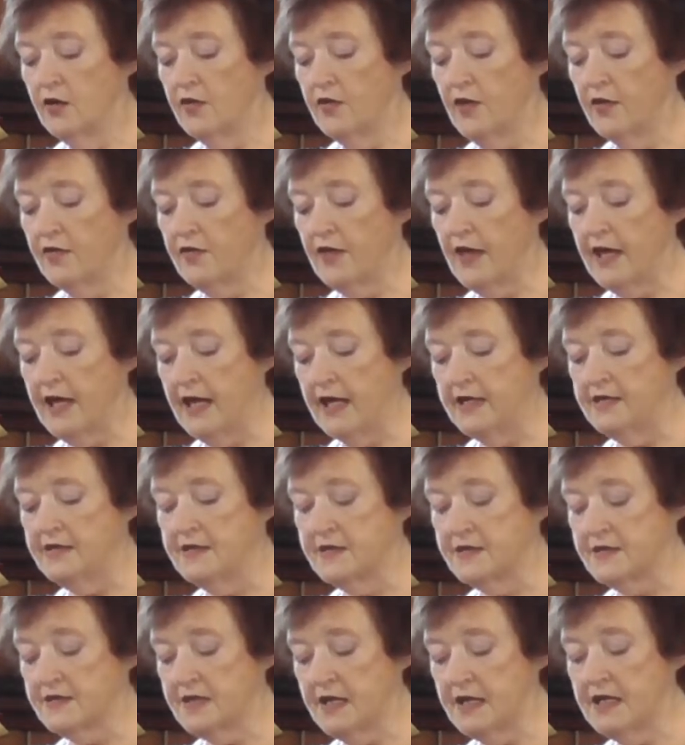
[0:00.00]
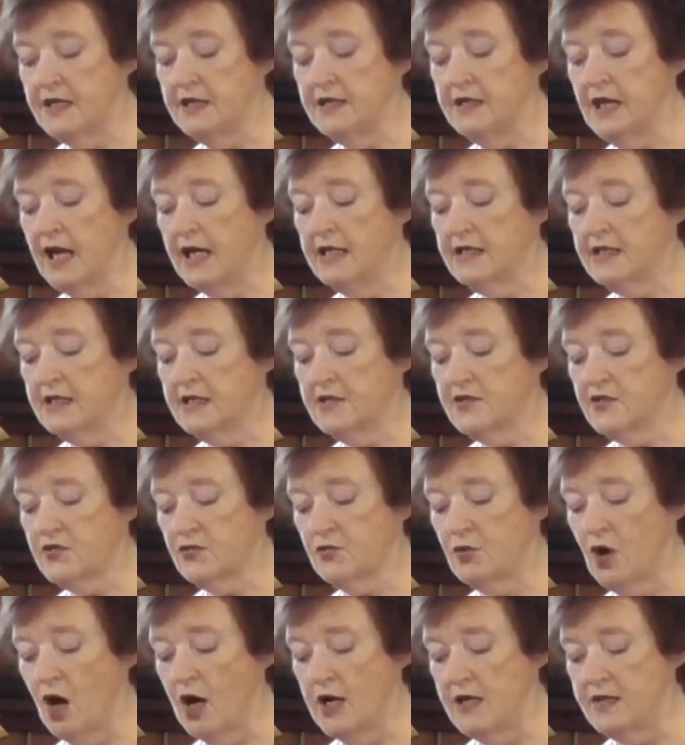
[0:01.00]
that they had seen at
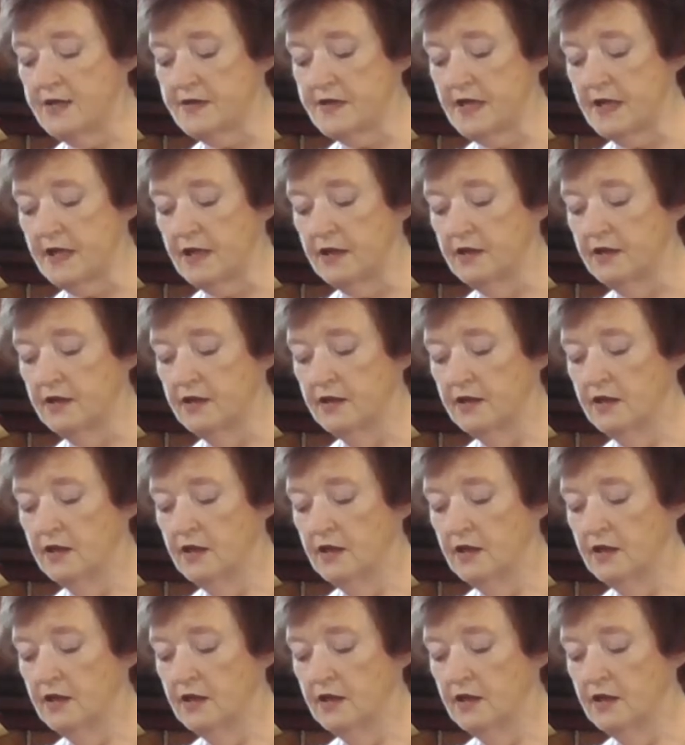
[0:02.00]
its rising,